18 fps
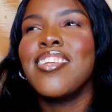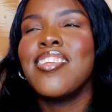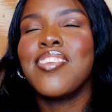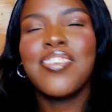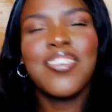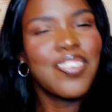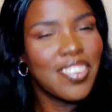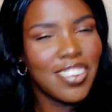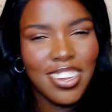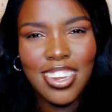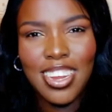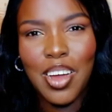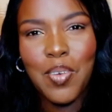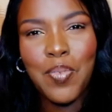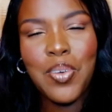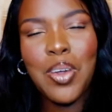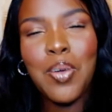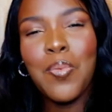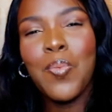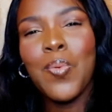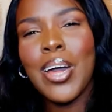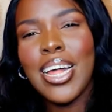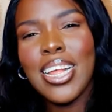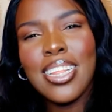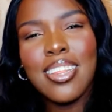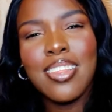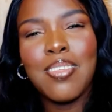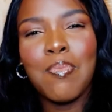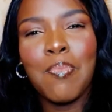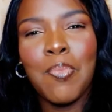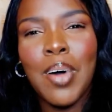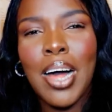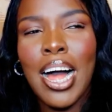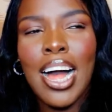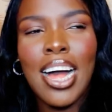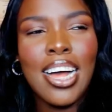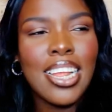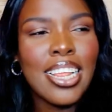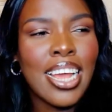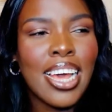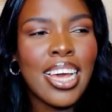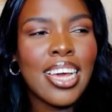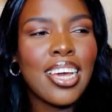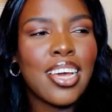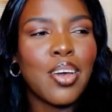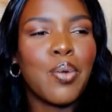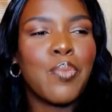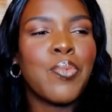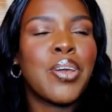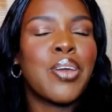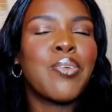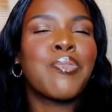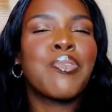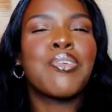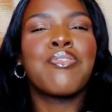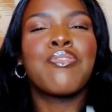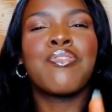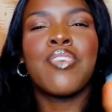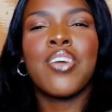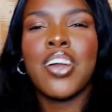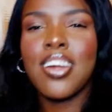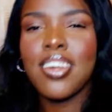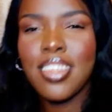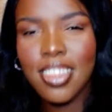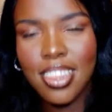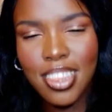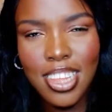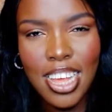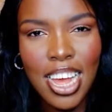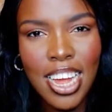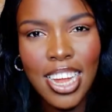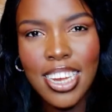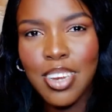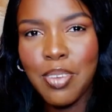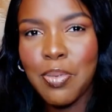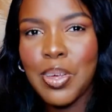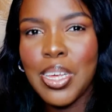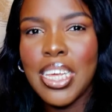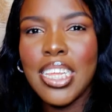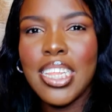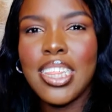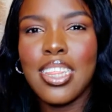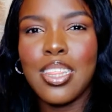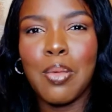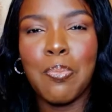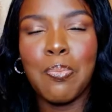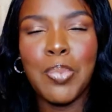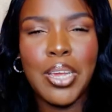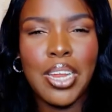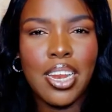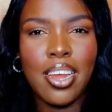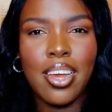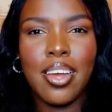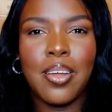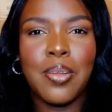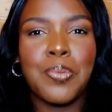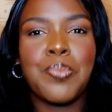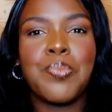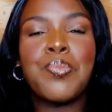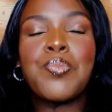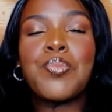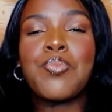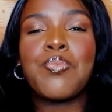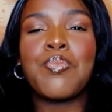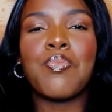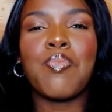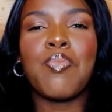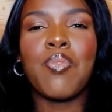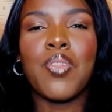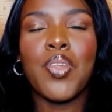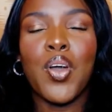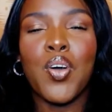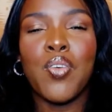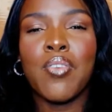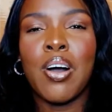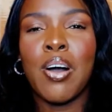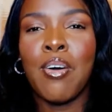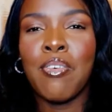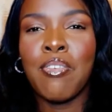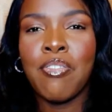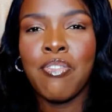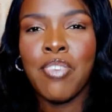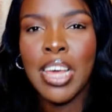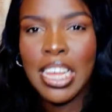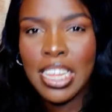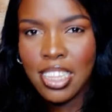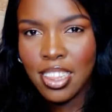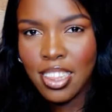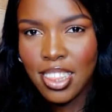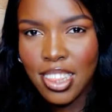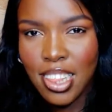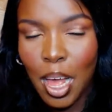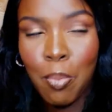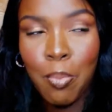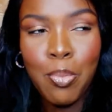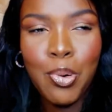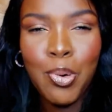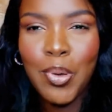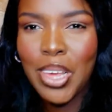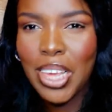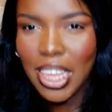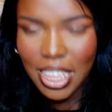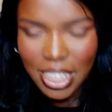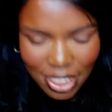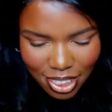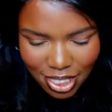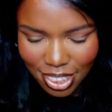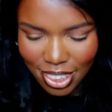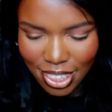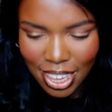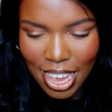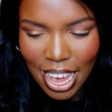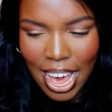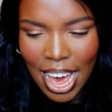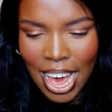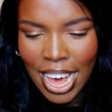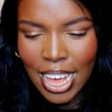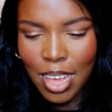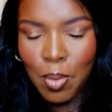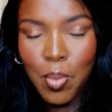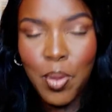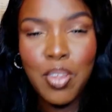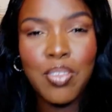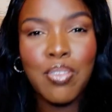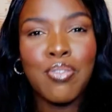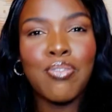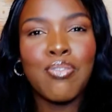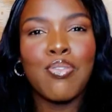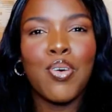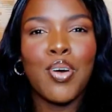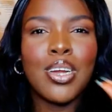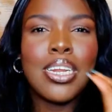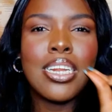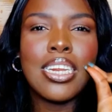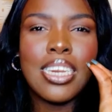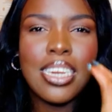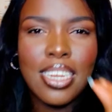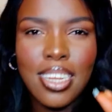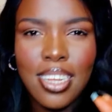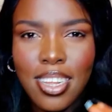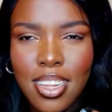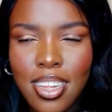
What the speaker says: dude. We went back, like we reversed and we hit the pillar of our fence and broke it. Yeah, it was funny.